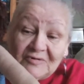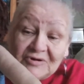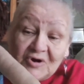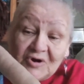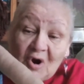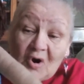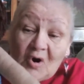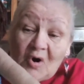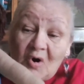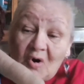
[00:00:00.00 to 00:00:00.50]
to
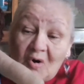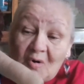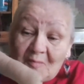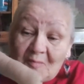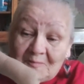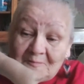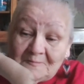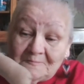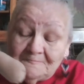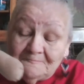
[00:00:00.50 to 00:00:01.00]
go home.
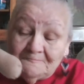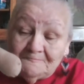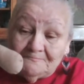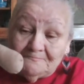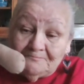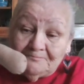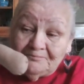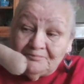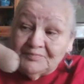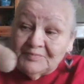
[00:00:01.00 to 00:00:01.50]

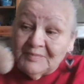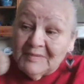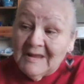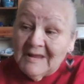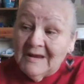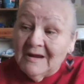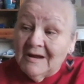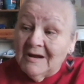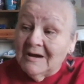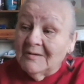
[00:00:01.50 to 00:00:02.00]

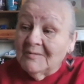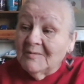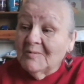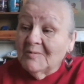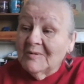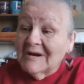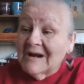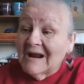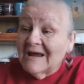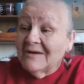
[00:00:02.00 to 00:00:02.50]
But
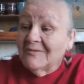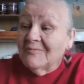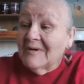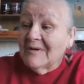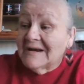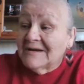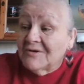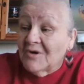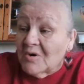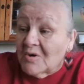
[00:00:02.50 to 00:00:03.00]
when I
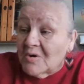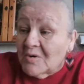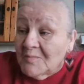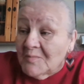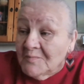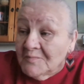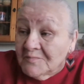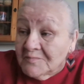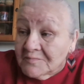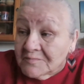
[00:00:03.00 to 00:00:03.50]
went
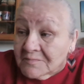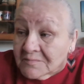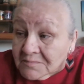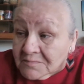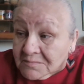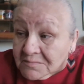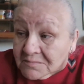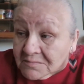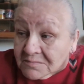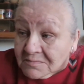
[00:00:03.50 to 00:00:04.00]
home,
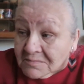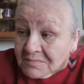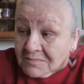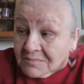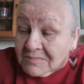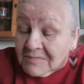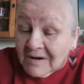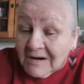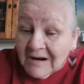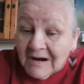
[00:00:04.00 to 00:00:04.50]

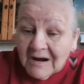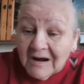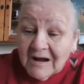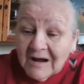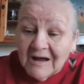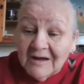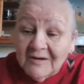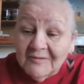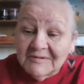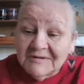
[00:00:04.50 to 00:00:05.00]

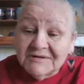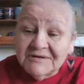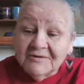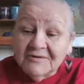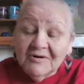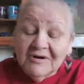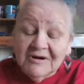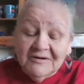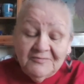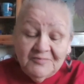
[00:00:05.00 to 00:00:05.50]
I was so
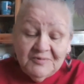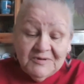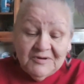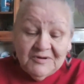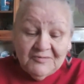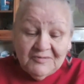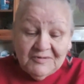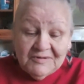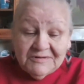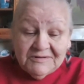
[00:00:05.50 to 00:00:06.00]

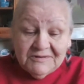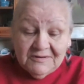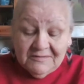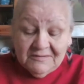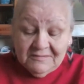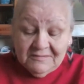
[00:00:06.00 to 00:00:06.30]
confused